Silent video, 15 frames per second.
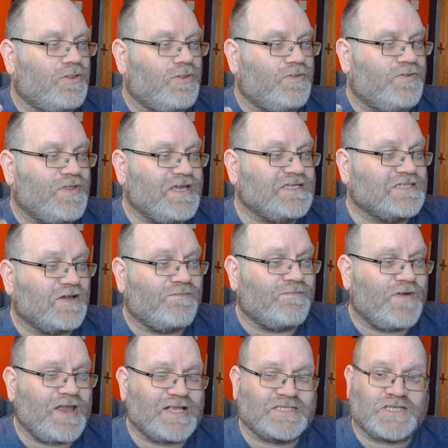these
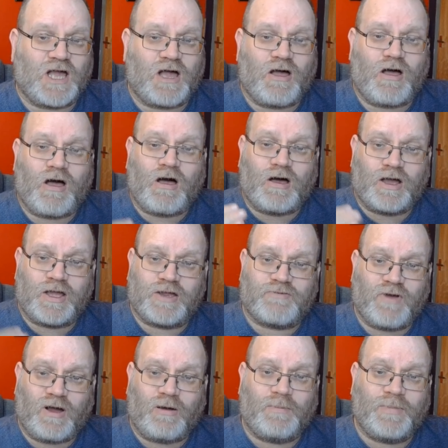effects are
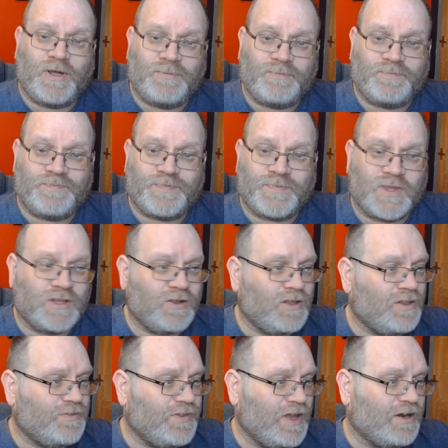higher up.
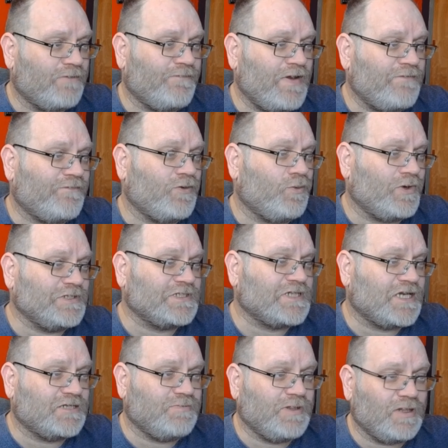The uneventful ones
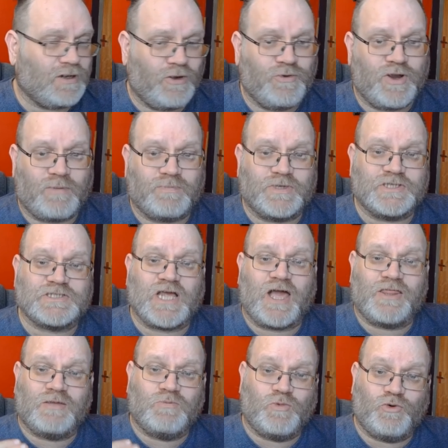tend to be the low numbers,
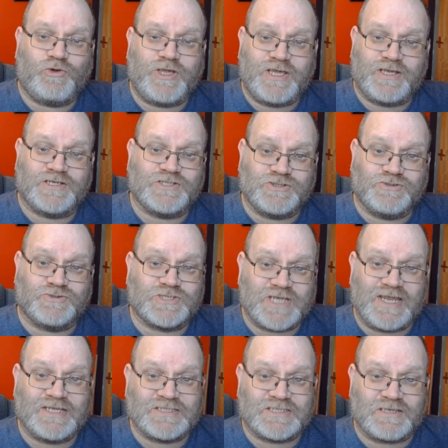and the more years you
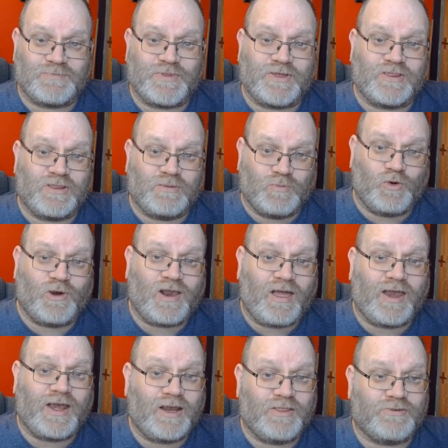stay in something, the more
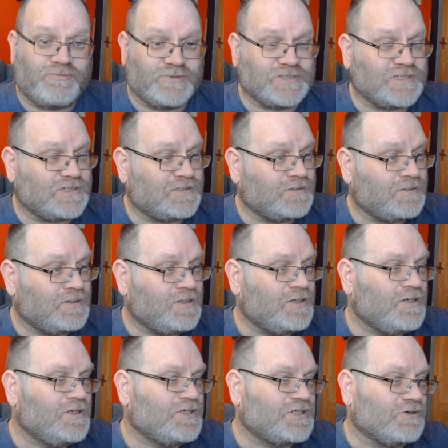likely there is.
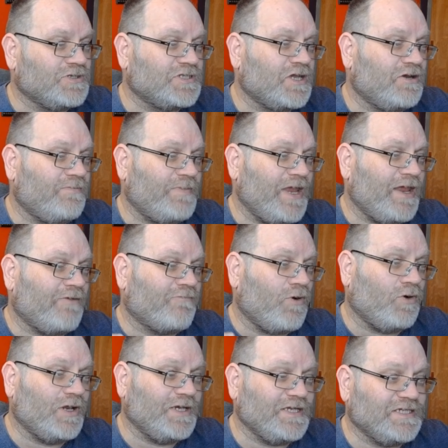So instead of being
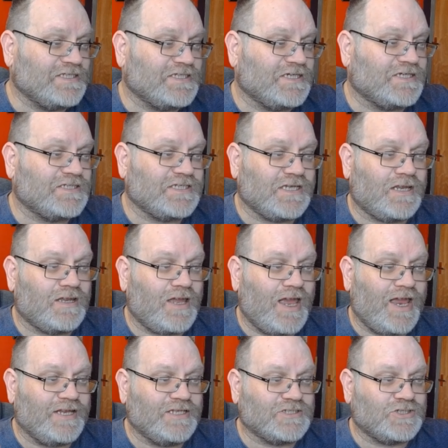roll a d six
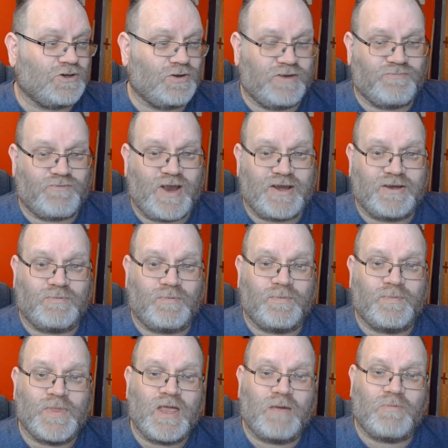and it's totally random,
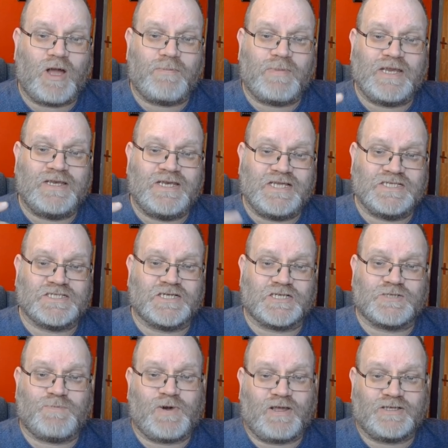it might be d
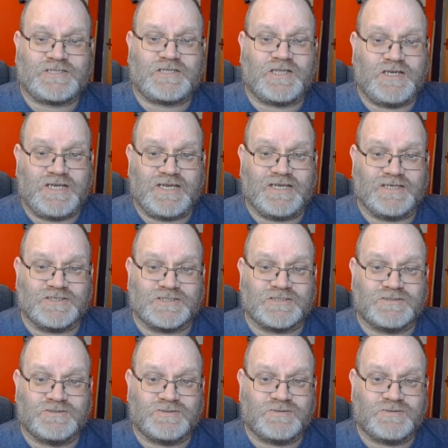six plus the years.